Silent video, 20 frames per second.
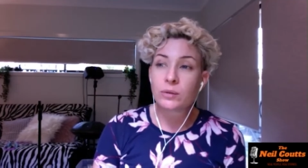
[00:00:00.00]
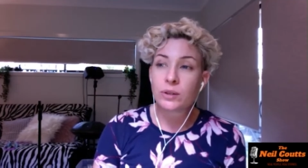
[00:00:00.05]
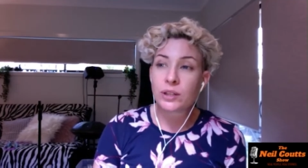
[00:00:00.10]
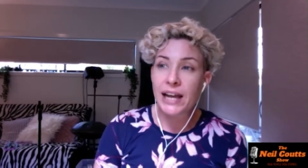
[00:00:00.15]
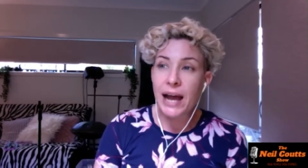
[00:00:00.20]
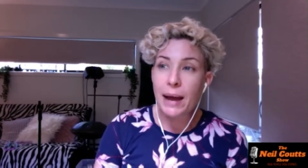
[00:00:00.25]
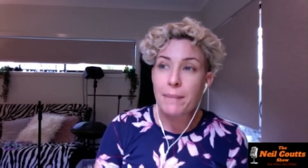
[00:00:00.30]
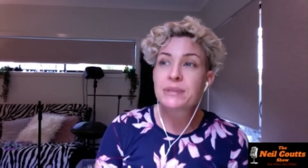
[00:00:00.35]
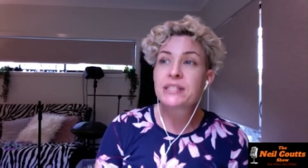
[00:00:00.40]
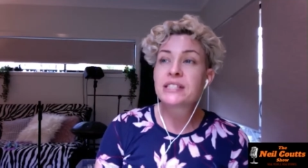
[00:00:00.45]
the
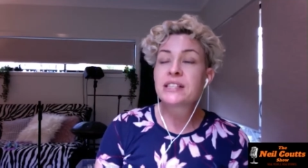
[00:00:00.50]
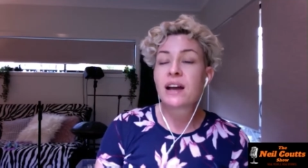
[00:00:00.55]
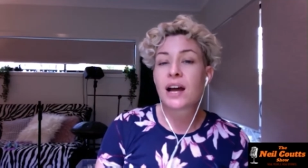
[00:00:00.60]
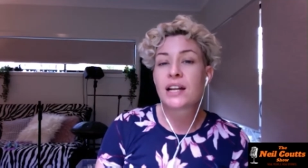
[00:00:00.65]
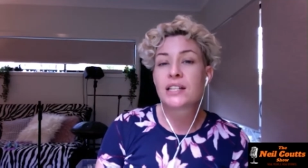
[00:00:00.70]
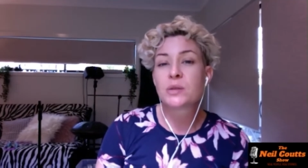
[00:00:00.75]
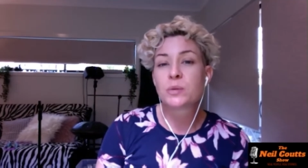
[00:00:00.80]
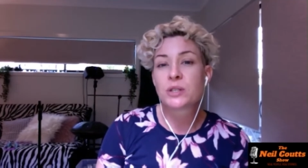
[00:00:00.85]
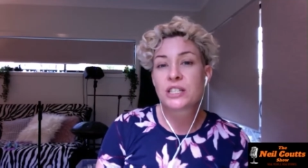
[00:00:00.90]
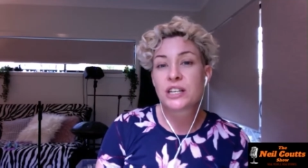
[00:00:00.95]

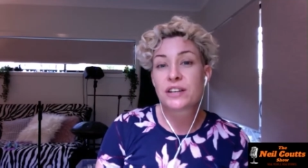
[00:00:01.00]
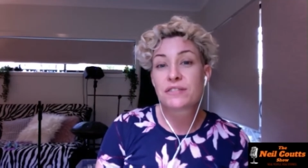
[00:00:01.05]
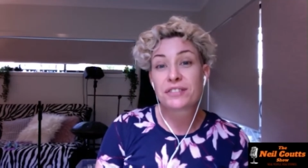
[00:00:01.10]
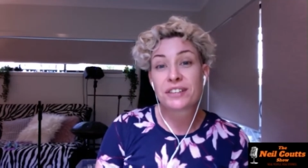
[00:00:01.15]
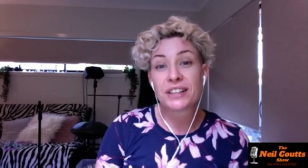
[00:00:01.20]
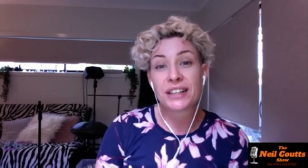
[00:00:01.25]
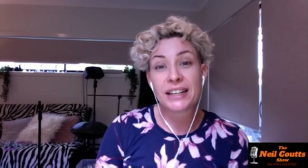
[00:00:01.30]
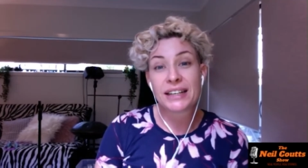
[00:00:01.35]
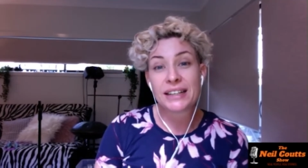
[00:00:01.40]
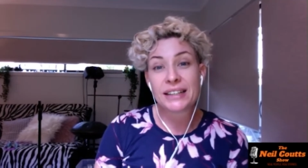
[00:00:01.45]
upsides were
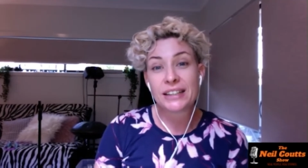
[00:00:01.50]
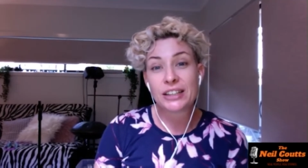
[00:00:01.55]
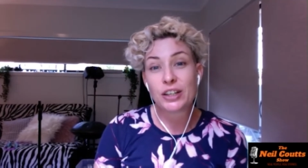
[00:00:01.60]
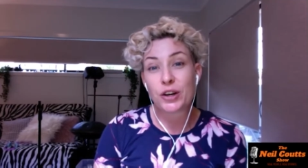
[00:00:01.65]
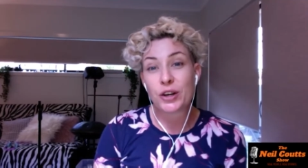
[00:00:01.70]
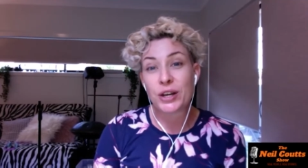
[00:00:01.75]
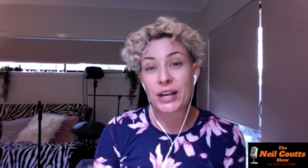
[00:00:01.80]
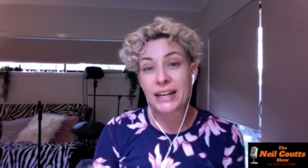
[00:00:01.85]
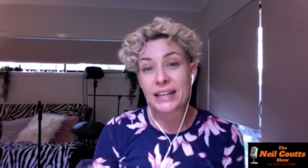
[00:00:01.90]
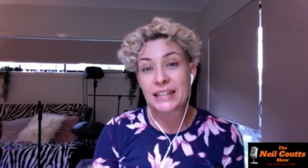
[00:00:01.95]
definitely, you know,
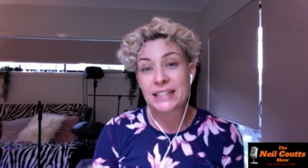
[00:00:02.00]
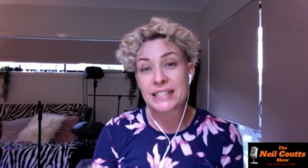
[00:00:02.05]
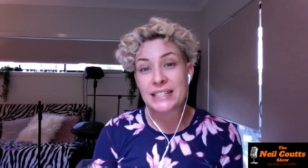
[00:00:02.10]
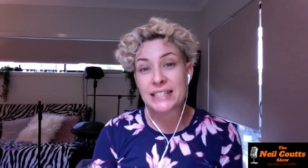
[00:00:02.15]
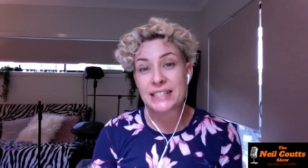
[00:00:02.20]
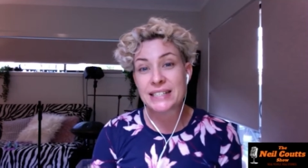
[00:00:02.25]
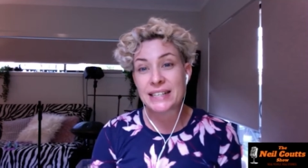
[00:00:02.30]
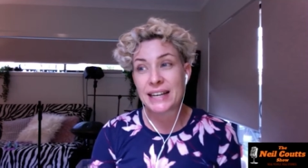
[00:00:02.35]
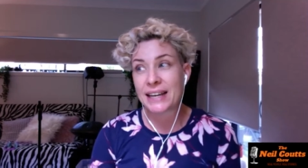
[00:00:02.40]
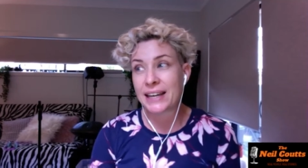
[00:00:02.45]
getting to
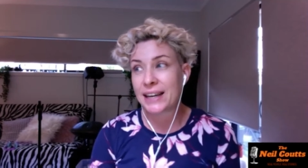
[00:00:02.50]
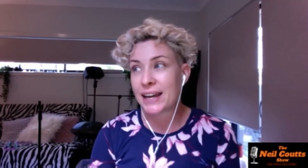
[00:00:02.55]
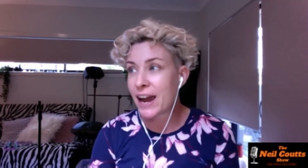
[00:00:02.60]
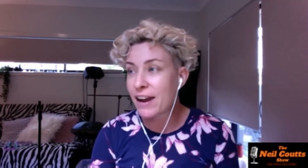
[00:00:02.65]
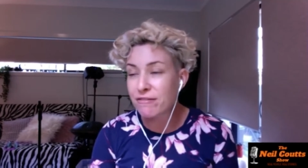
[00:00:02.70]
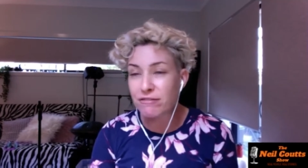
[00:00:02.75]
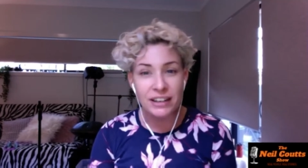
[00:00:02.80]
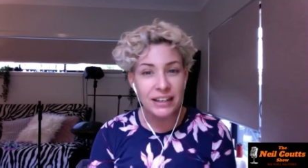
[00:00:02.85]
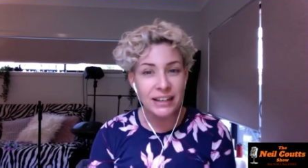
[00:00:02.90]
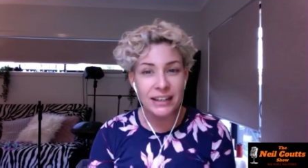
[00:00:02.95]
see
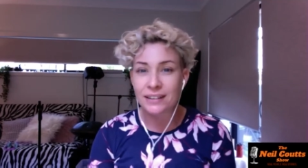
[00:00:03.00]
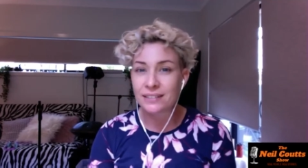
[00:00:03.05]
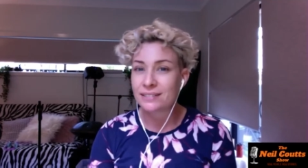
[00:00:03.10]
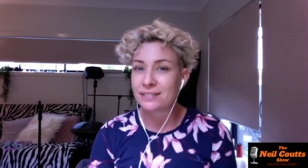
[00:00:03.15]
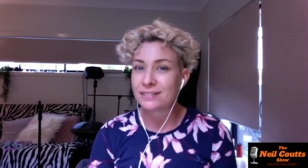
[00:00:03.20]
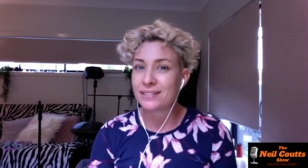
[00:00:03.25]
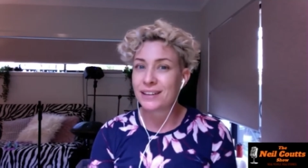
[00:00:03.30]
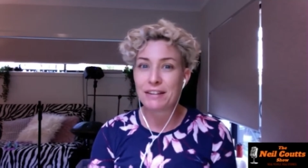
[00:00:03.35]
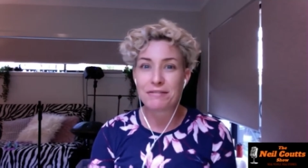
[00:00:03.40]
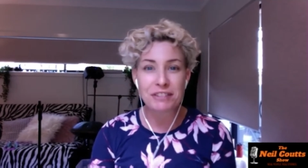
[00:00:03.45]
every
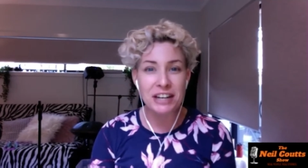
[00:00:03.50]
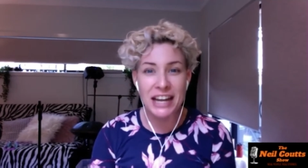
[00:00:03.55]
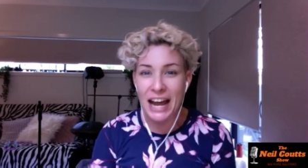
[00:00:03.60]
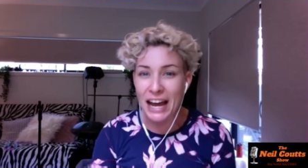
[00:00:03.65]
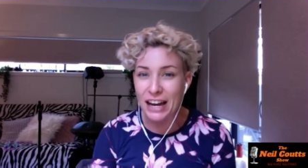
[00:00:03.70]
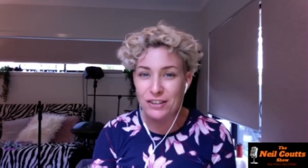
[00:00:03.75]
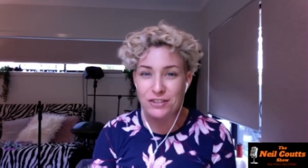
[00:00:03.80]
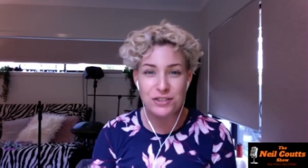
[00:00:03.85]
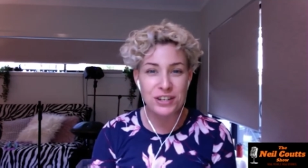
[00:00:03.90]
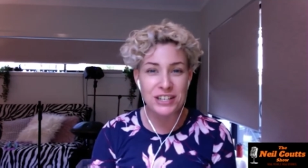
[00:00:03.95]
every
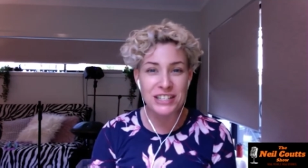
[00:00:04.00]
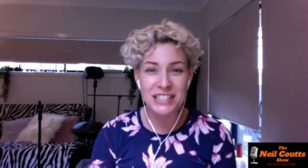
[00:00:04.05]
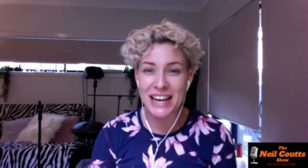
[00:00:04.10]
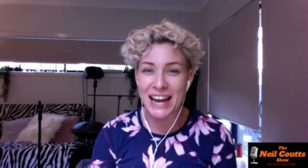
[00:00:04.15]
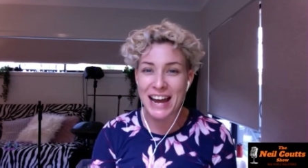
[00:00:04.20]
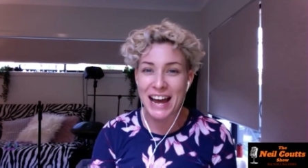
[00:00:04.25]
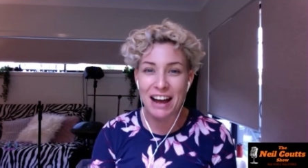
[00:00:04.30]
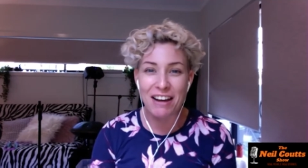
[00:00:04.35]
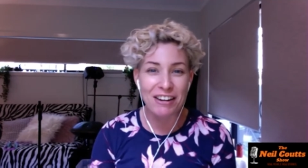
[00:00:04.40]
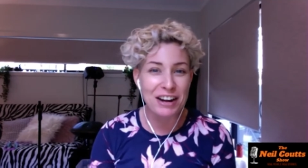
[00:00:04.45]
country
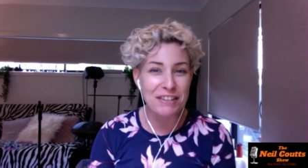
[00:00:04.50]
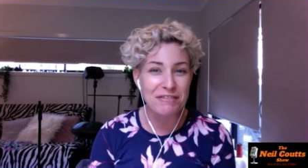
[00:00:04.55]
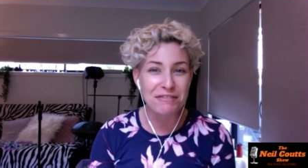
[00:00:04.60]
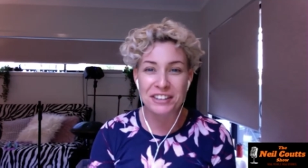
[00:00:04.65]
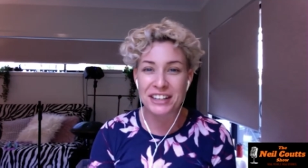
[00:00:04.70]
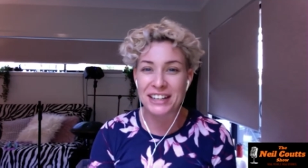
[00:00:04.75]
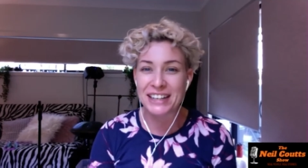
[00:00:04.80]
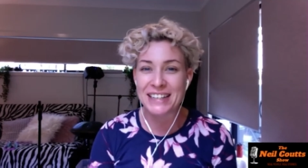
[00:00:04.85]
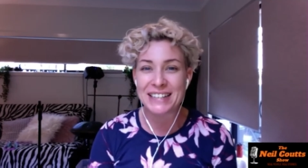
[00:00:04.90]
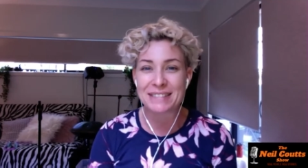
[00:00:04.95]
town,
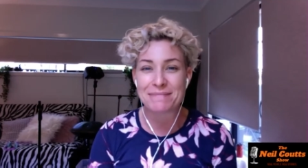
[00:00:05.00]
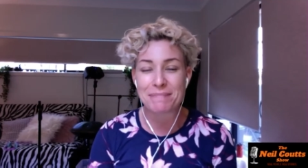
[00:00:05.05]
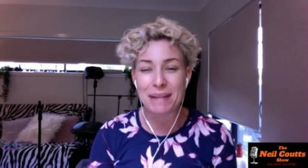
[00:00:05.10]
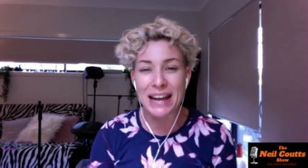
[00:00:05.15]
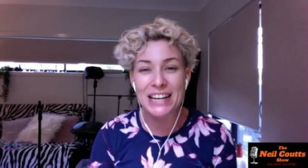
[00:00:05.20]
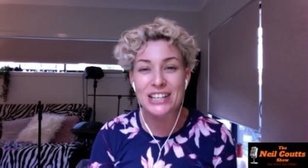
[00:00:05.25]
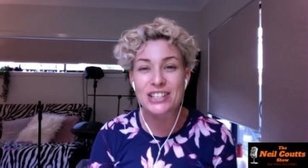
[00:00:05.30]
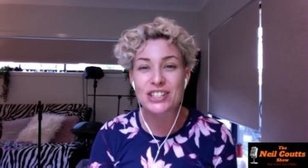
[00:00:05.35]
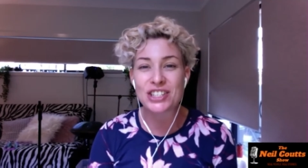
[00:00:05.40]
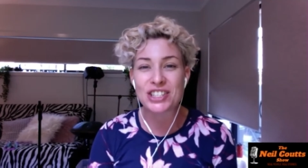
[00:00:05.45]
every
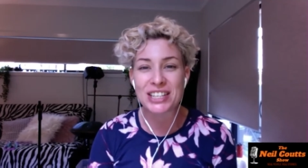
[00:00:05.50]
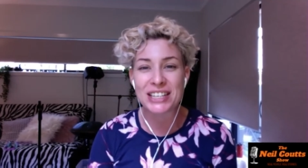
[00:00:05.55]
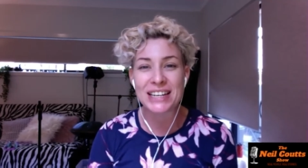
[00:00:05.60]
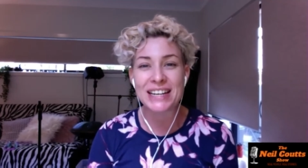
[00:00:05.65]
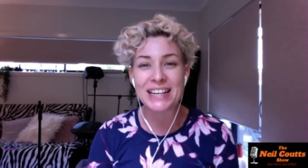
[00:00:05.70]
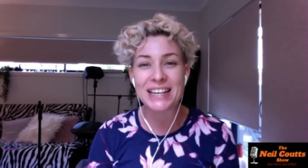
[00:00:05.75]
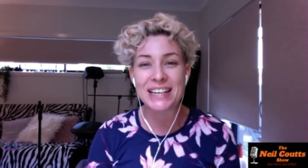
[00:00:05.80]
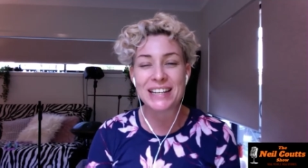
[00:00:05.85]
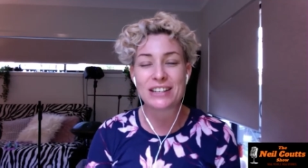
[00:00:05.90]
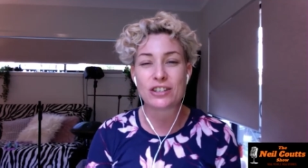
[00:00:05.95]
major
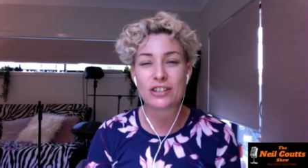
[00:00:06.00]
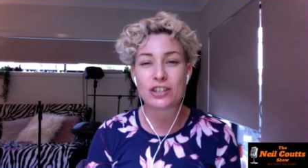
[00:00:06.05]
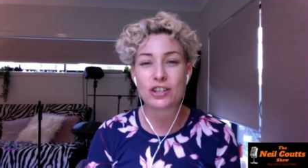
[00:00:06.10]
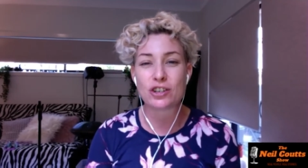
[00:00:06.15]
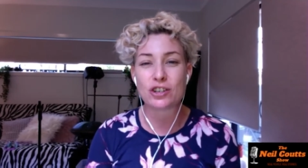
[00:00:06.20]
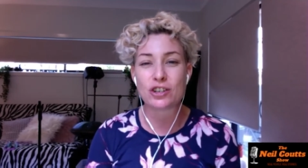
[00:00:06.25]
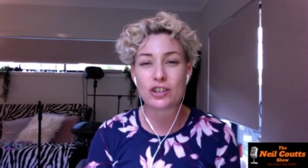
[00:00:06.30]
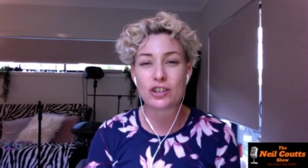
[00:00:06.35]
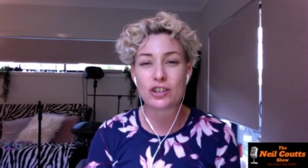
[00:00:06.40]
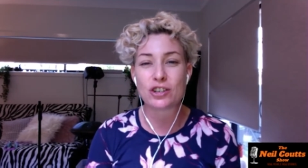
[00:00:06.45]
city in
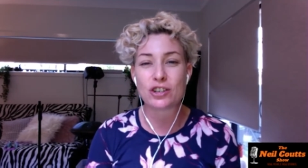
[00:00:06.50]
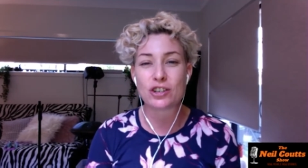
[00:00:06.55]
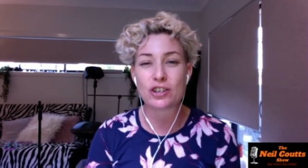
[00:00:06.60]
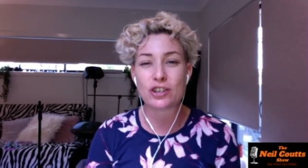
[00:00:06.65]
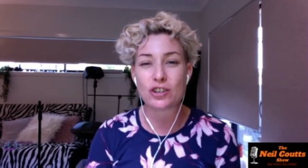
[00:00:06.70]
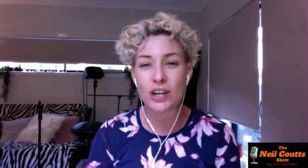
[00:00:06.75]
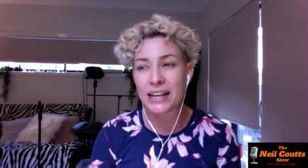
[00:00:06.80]
Australia.